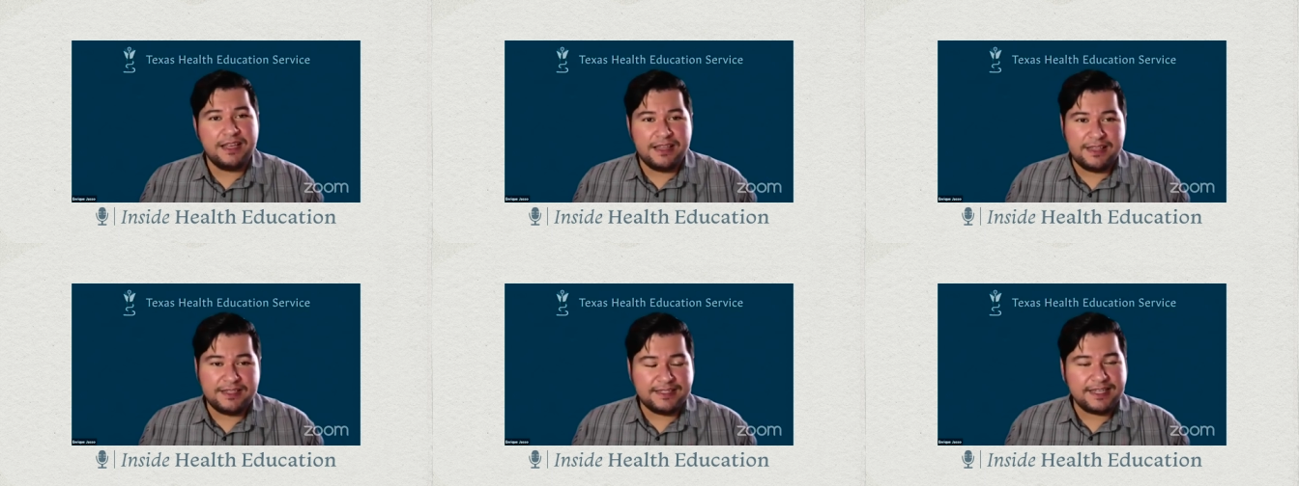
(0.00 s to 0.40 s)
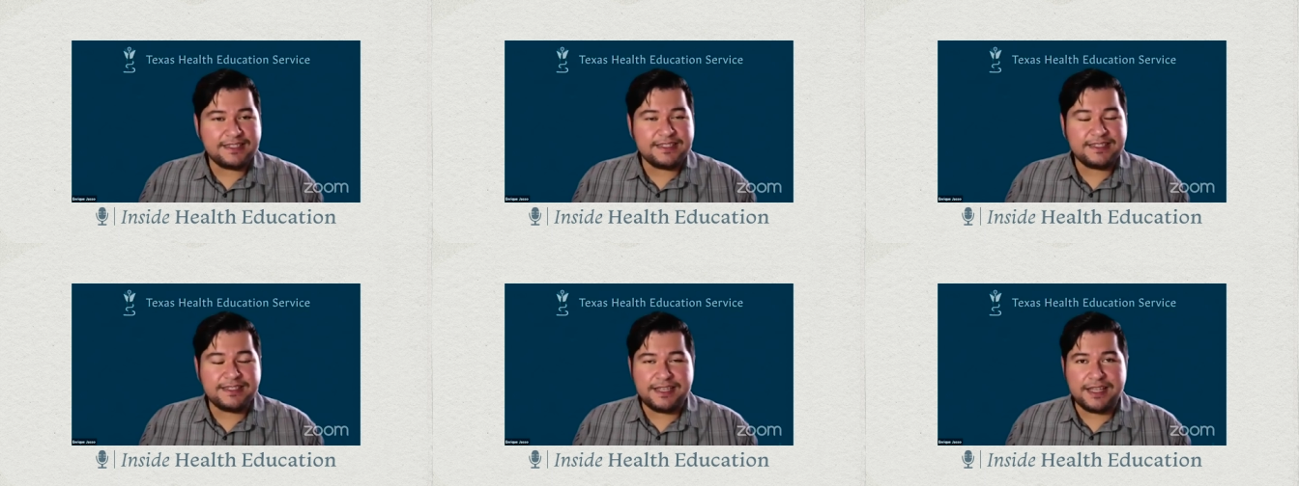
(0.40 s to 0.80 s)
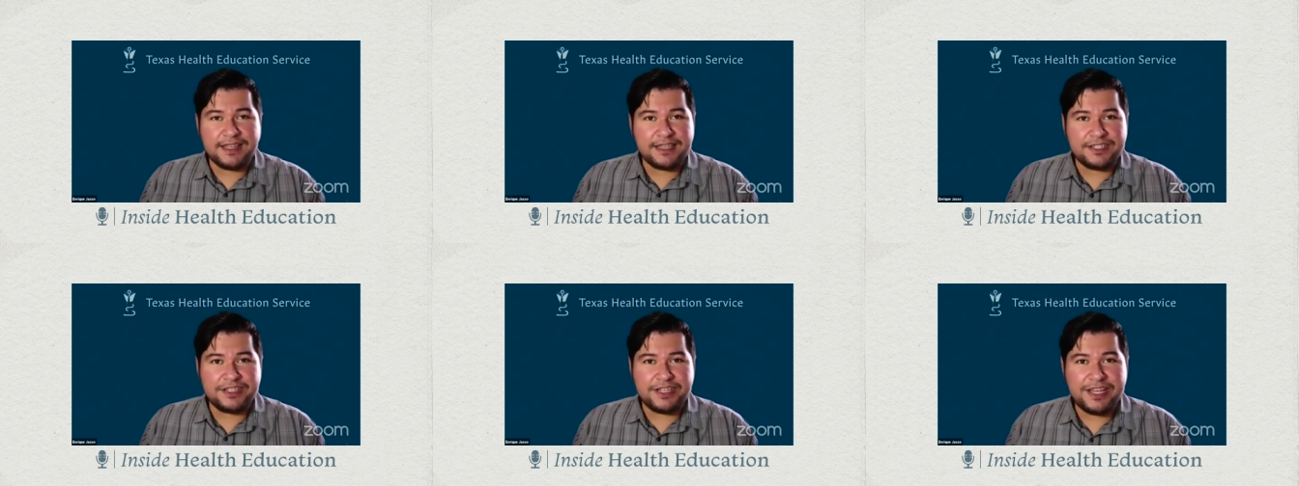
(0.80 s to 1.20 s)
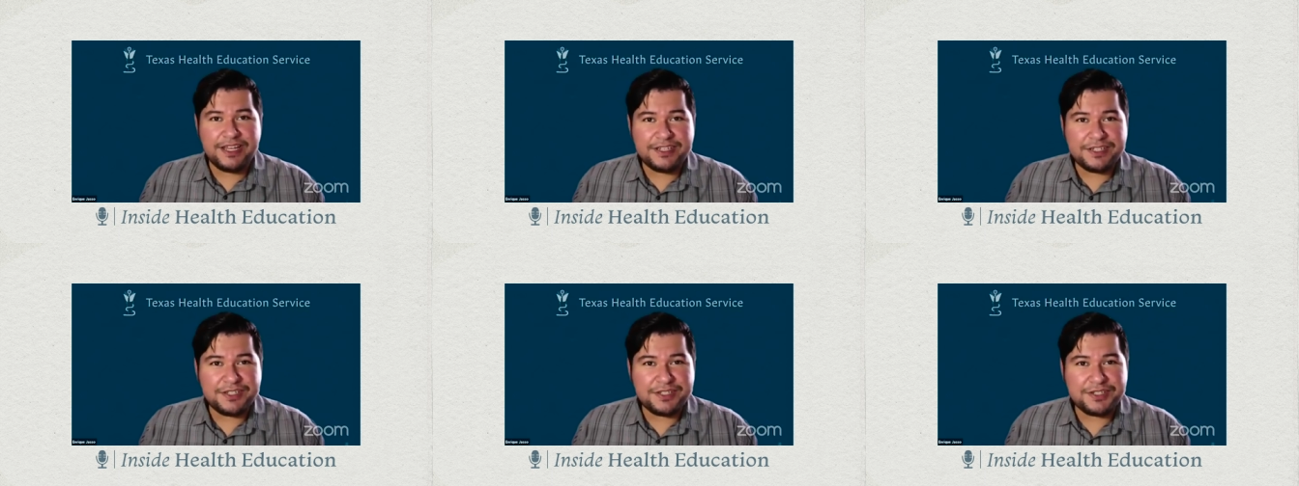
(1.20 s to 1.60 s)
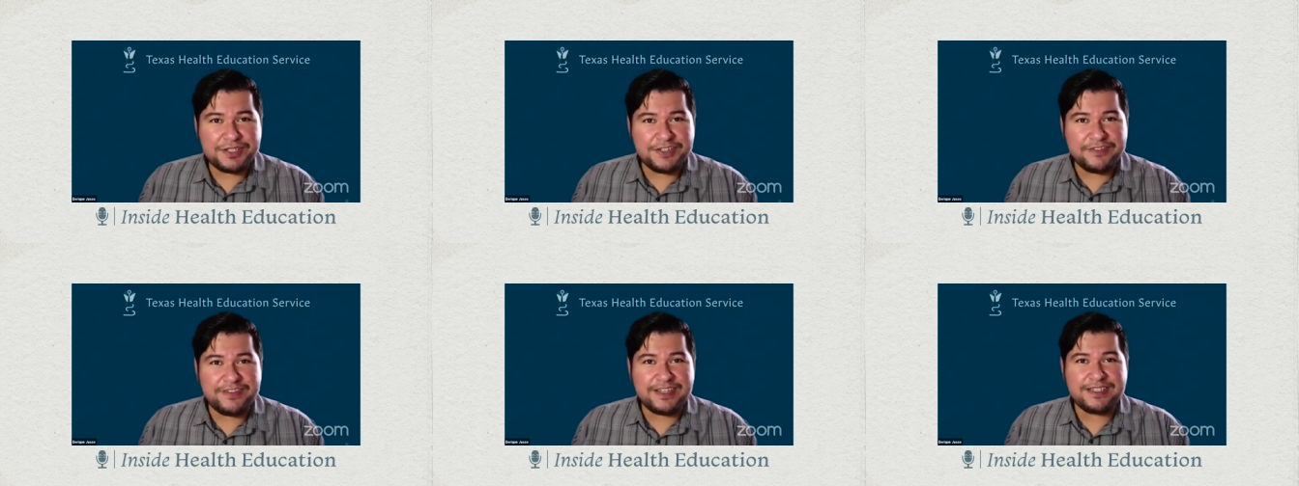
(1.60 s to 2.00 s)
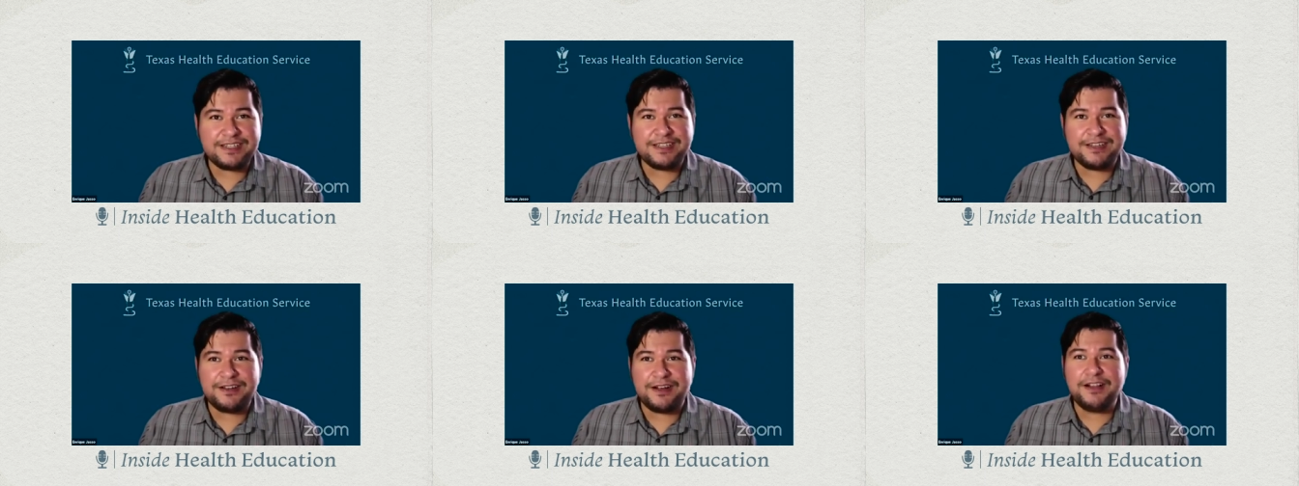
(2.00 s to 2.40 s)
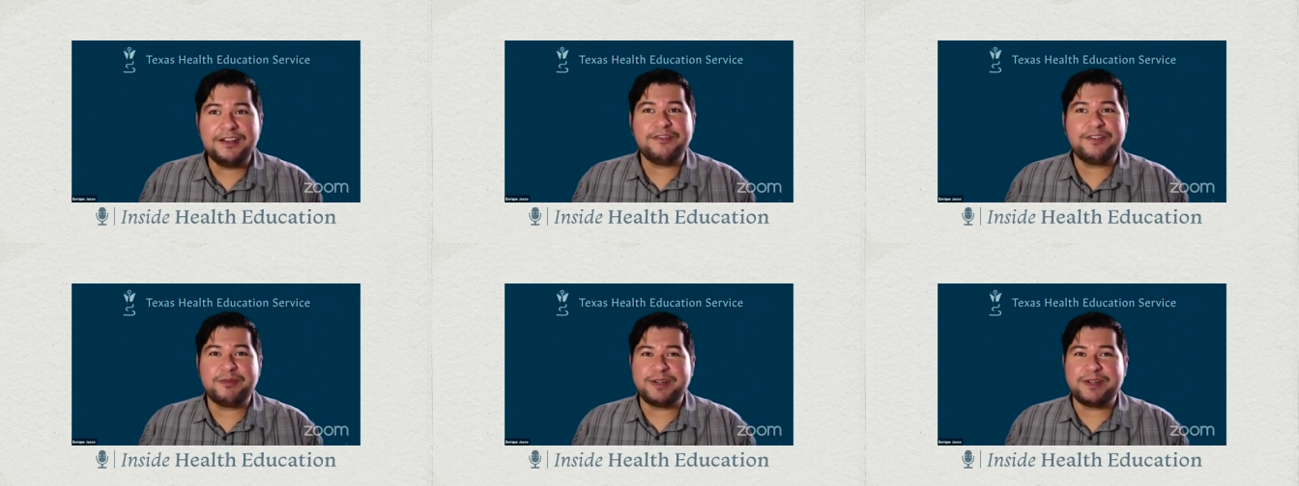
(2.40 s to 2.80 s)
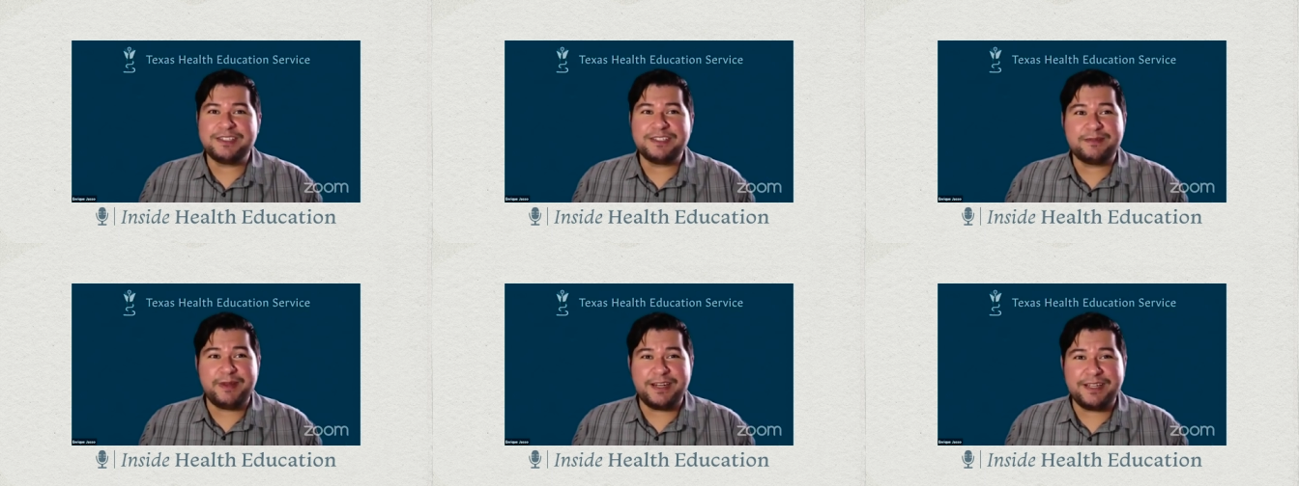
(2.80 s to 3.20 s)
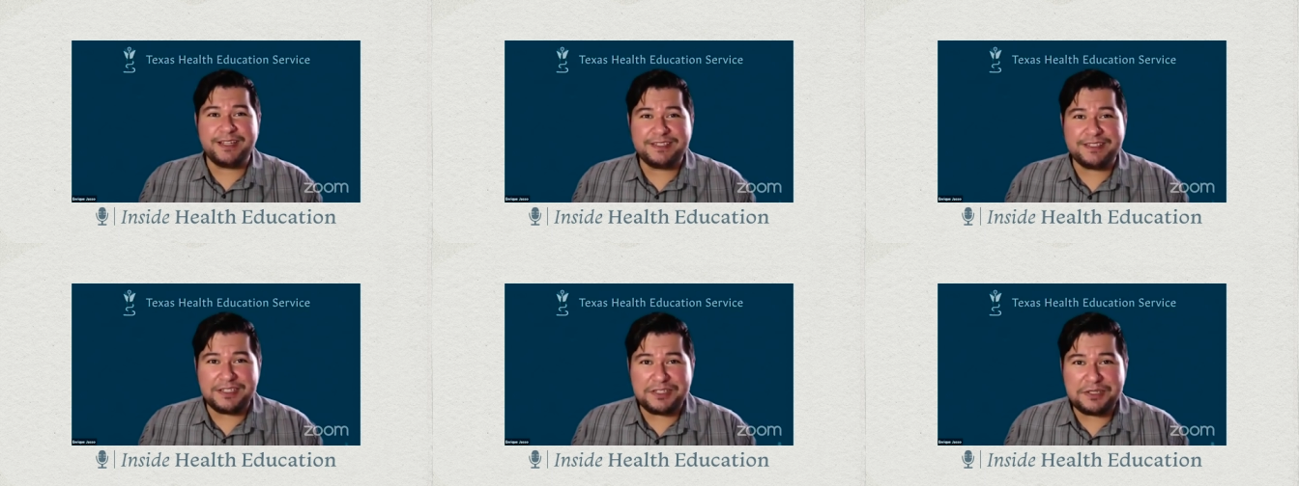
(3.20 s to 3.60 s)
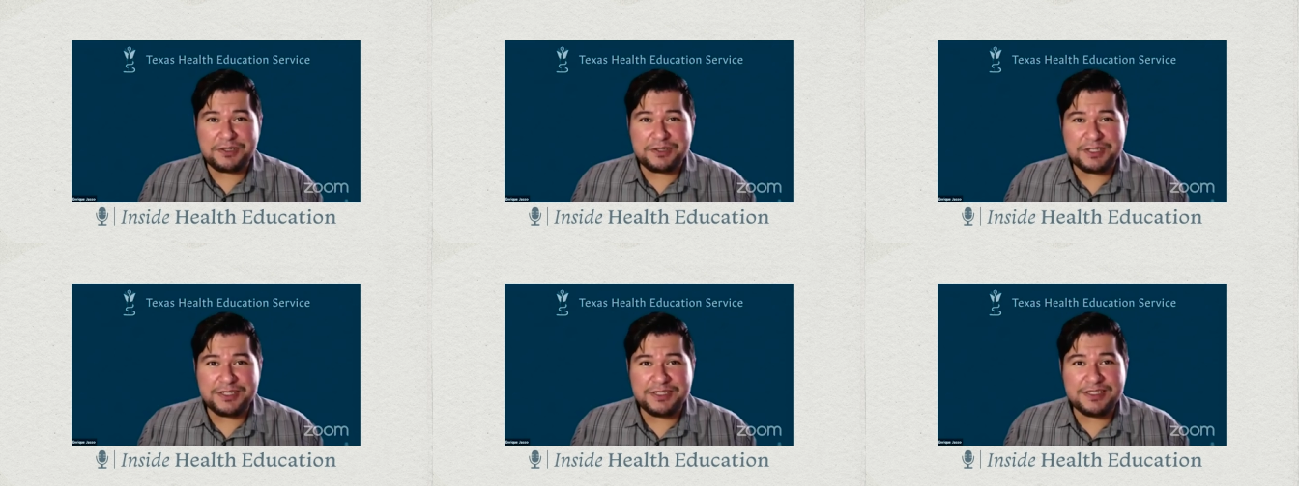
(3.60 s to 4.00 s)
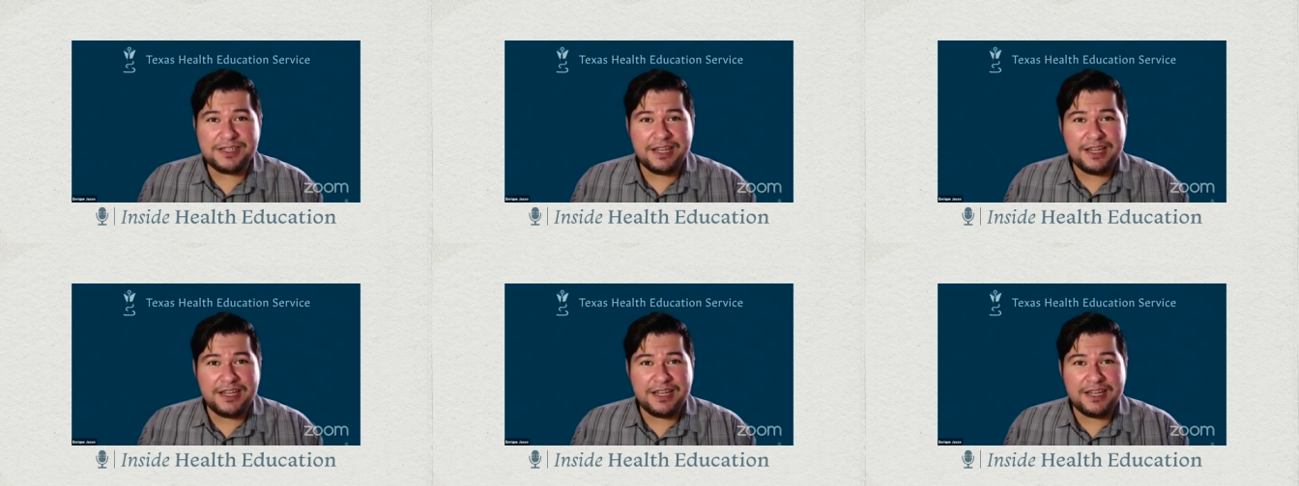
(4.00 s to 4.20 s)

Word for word: the Texas Health Education Service, and all of our participating institutions,